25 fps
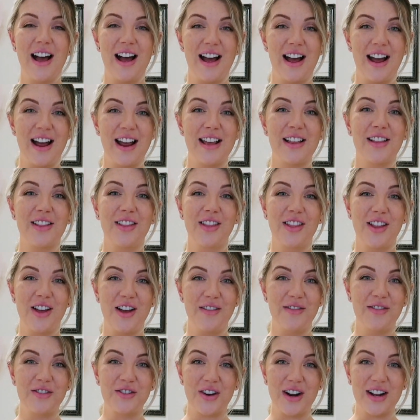I
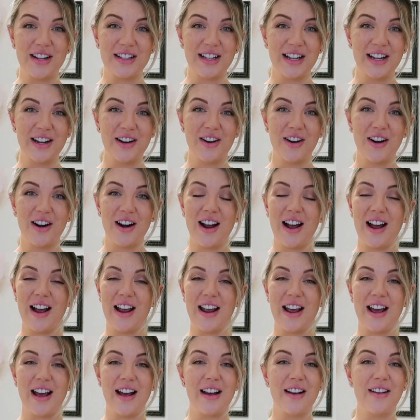love dressing her.
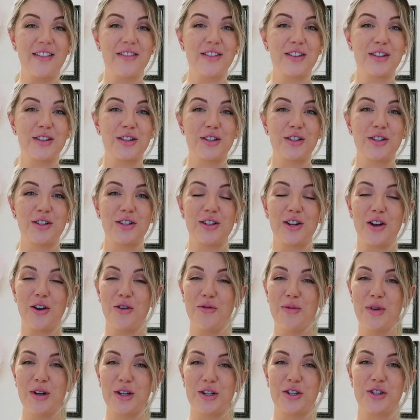I have
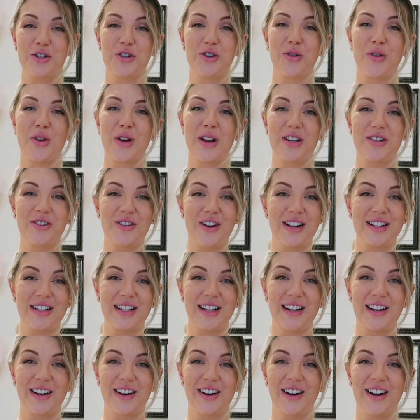so much joy
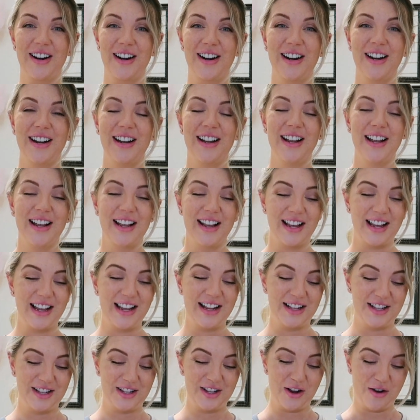dressing her.
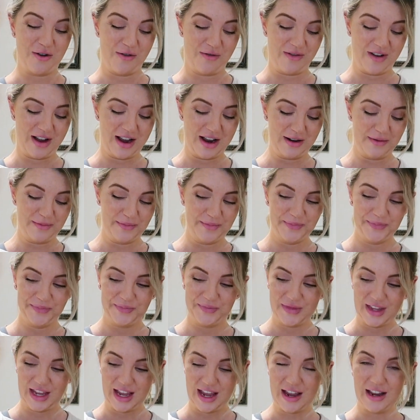It's so fun.
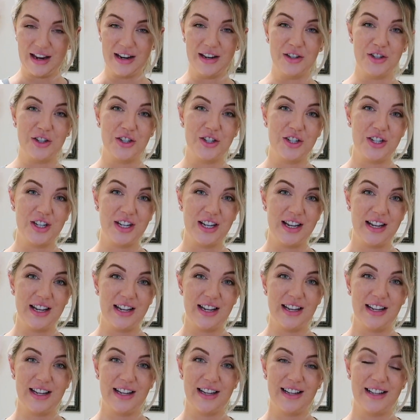And
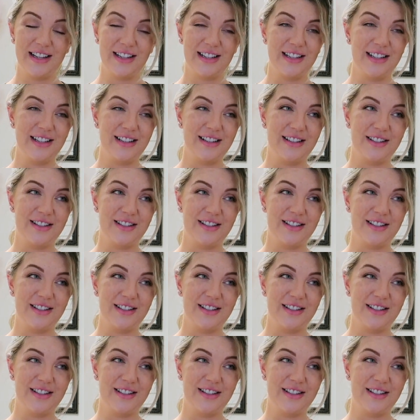she's